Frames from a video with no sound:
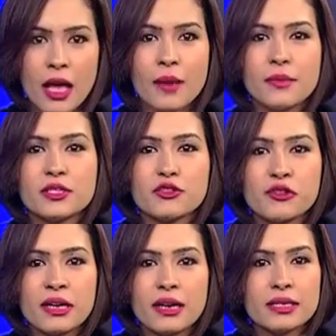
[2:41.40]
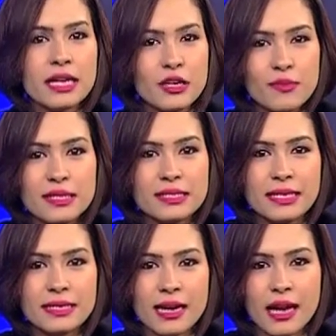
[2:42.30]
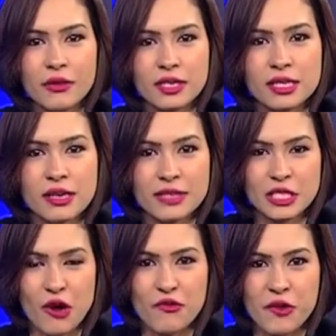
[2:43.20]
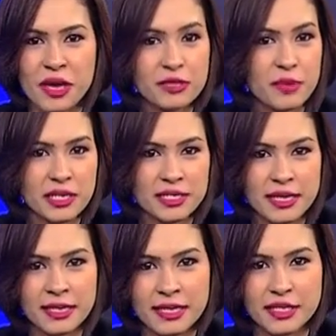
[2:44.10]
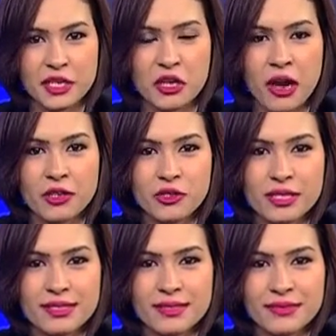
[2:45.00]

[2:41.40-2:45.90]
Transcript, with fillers: Mr. Srikanth, can you please detail out the service offerings by Cigniti Technologies?